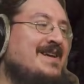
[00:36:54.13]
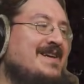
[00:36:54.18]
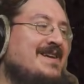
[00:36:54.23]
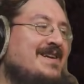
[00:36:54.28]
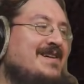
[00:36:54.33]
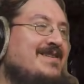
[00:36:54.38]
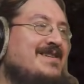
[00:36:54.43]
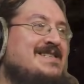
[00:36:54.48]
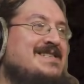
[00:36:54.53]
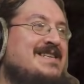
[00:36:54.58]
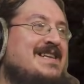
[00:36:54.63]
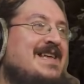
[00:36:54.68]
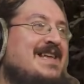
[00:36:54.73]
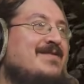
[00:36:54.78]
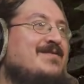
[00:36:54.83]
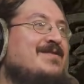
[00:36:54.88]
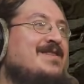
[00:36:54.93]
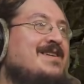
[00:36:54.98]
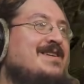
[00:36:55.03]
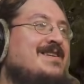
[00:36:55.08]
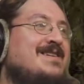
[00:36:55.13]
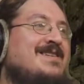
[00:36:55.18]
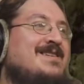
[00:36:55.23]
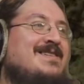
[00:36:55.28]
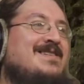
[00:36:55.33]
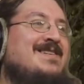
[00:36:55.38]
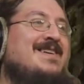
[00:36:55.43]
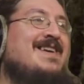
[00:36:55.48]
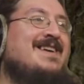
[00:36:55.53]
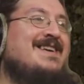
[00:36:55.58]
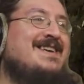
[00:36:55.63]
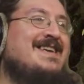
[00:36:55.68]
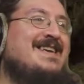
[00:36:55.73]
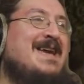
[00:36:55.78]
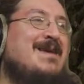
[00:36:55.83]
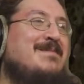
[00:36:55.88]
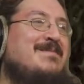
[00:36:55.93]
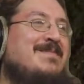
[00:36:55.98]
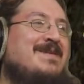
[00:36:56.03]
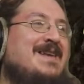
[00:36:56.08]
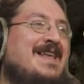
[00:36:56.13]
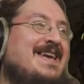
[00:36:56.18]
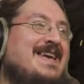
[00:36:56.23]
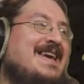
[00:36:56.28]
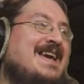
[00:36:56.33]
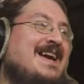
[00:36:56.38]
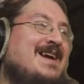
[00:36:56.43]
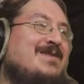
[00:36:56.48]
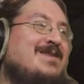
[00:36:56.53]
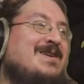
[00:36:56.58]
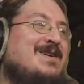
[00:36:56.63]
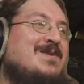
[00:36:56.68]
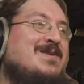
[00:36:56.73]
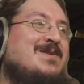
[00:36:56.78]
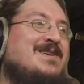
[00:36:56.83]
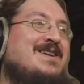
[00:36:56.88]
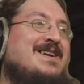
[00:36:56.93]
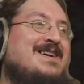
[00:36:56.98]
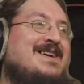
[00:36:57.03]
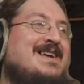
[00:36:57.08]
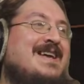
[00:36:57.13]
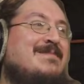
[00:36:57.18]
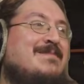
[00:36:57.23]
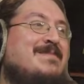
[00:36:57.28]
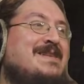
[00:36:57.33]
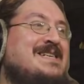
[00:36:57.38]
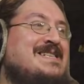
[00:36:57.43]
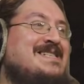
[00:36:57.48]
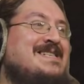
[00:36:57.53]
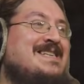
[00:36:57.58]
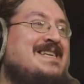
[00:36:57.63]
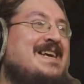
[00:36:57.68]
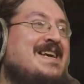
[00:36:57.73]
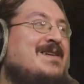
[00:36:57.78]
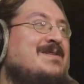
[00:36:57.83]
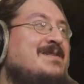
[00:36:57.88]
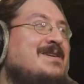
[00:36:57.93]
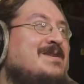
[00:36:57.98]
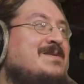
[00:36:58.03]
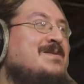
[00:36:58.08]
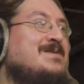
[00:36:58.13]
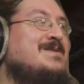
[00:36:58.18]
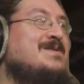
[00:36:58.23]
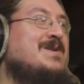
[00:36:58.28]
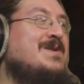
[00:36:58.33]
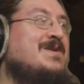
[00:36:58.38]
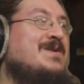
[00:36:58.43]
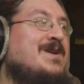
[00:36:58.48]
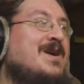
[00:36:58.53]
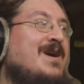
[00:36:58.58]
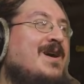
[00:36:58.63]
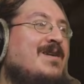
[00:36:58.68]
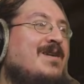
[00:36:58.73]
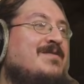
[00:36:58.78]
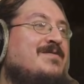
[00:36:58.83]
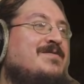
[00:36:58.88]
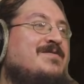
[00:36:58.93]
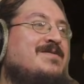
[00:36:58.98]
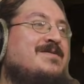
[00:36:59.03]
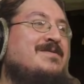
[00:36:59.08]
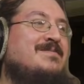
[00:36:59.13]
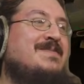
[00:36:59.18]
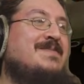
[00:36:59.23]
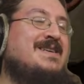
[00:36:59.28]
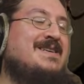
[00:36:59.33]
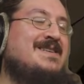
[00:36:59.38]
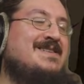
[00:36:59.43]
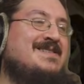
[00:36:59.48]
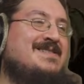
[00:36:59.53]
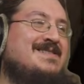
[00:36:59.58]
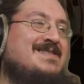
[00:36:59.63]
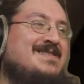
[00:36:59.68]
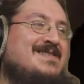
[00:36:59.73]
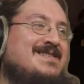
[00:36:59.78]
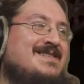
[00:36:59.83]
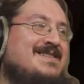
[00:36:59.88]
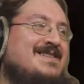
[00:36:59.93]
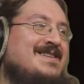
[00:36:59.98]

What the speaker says: Here I still have the gameplay audio or the NPC audio turned off because